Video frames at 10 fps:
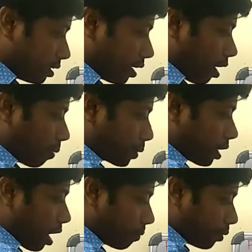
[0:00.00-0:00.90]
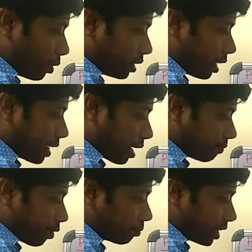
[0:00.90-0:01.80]
Now after when the air
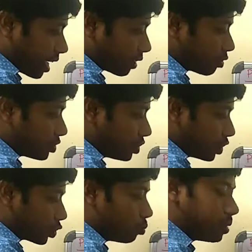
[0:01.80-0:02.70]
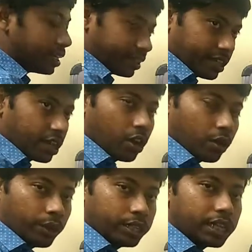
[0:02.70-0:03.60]
from the air conditioning equipment,
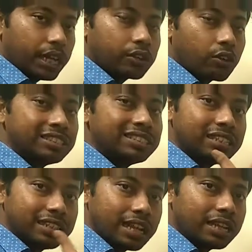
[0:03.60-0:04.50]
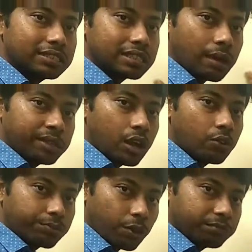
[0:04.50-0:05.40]
when the conditioned air is coming
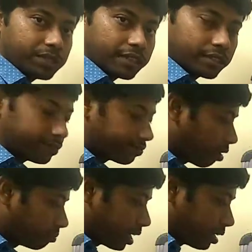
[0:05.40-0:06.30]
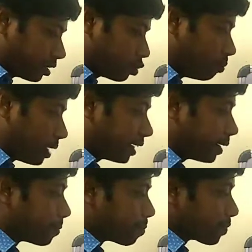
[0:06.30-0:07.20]
out from the equipment,
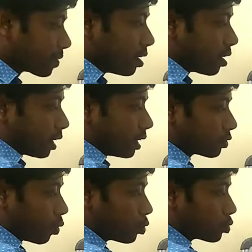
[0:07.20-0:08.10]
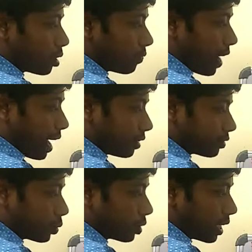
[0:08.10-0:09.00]
it goes to the fan,
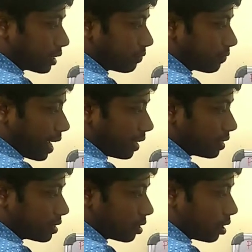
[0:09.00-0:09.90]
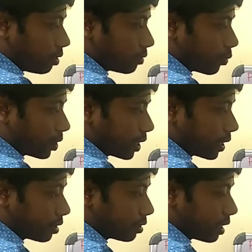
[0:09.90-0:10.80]
so that the fan is
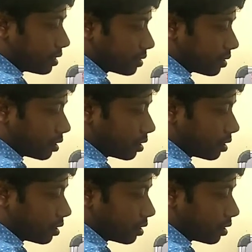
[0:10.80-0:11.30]
rotating this